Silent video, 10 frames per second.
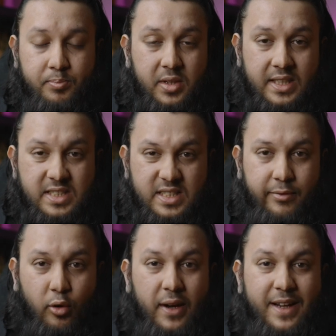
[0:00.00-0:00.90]
This is
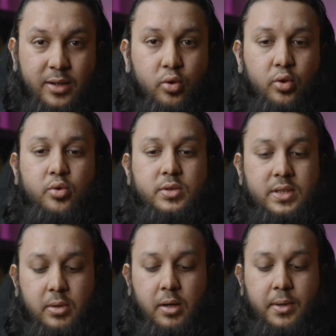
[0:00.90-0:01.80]
for indoor use,
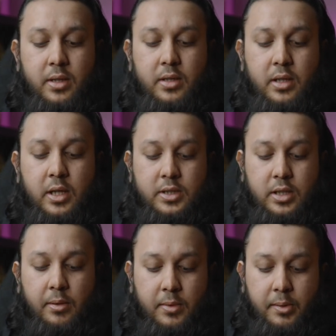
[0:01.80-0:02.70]
in my opinion. So
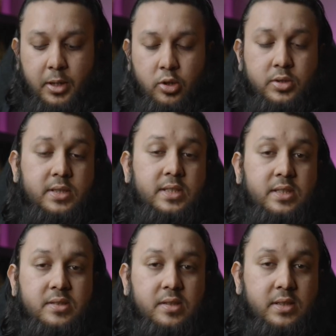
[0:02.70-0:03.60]
I'm going to be using this
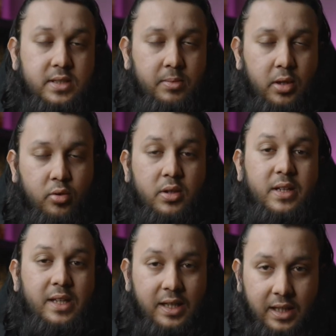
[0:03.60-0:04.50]
as something called a
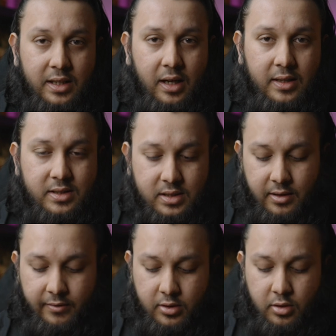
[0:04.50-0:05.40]
key light.
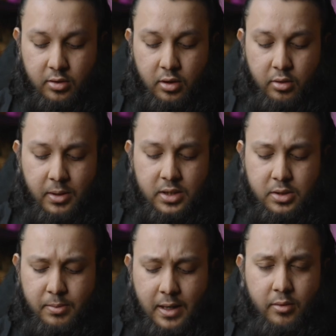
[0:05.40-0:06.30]
If you don't know much
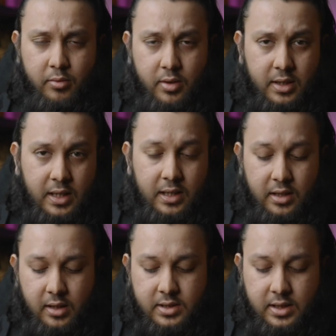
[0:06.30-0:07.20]
about what key
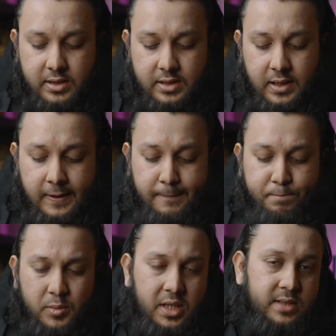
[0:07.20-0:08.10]
light is,
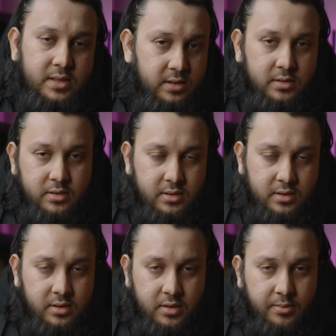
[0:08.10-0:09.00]
there's
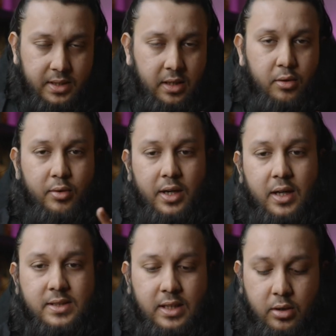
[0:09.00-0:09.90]
basically 3
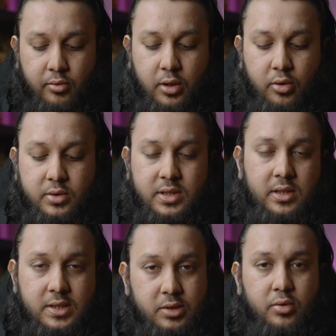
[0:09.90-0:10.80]
lights that you would use in
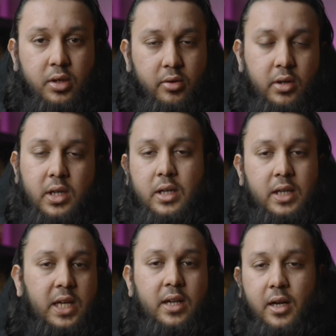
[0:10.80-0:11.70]
the studio:
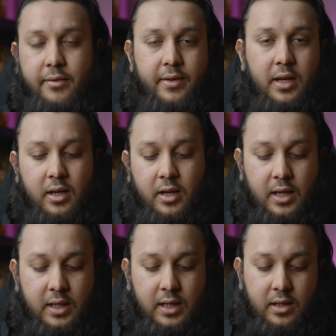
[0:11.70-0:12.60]
key light, fill light,
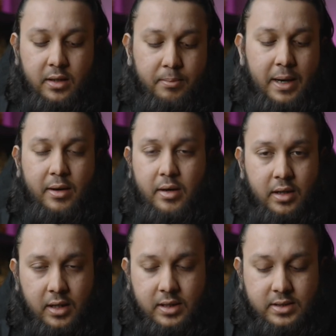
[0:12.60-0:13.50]
and then
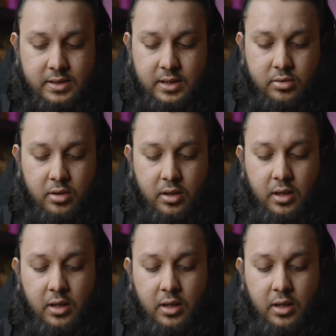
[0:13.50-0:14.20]
background lights, etc.